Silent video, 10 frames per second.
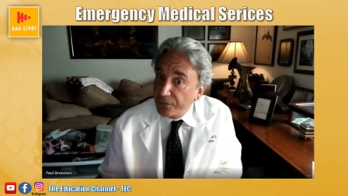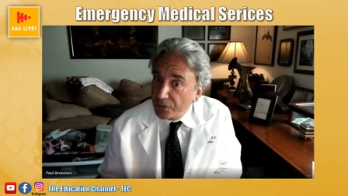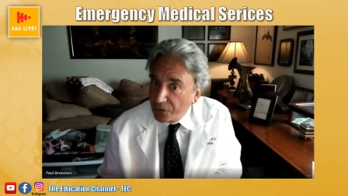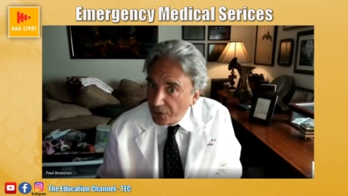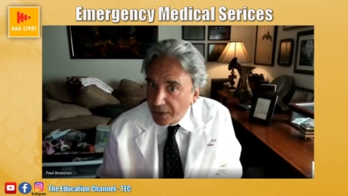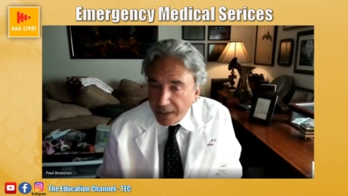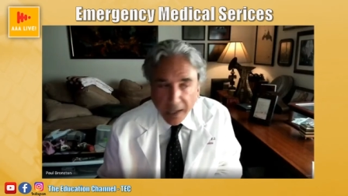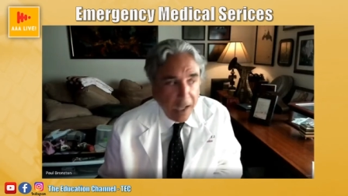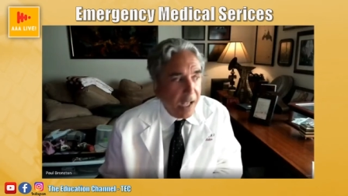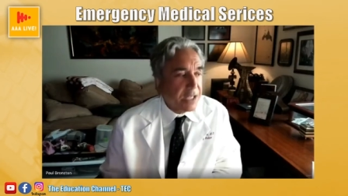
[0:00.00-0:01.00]
good.
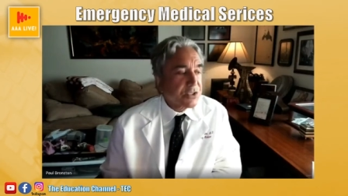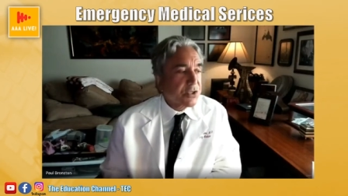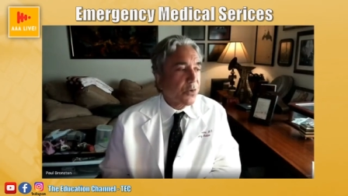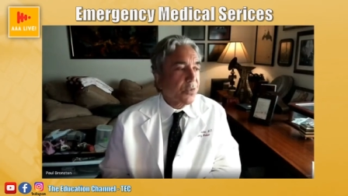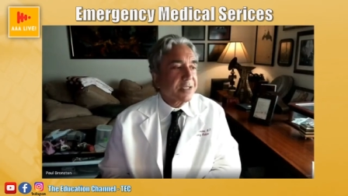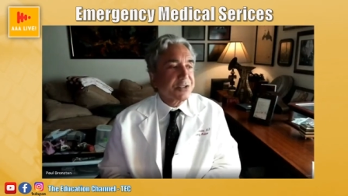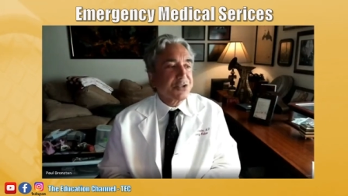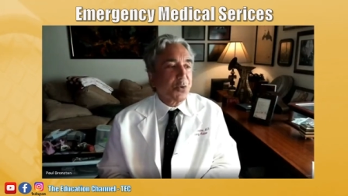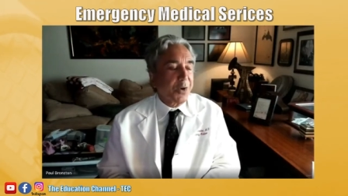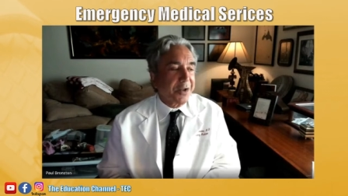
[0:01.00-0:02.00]
And so this
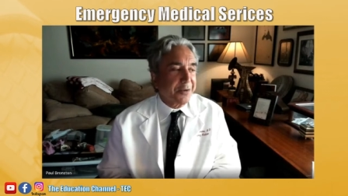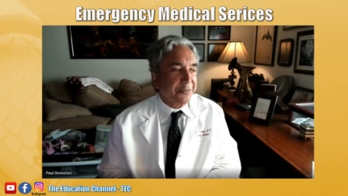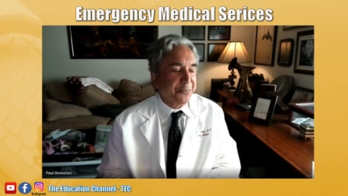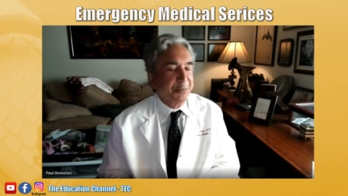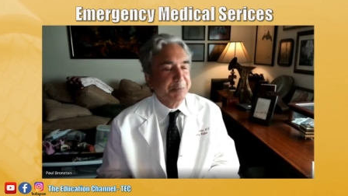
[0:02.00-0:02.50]
sort of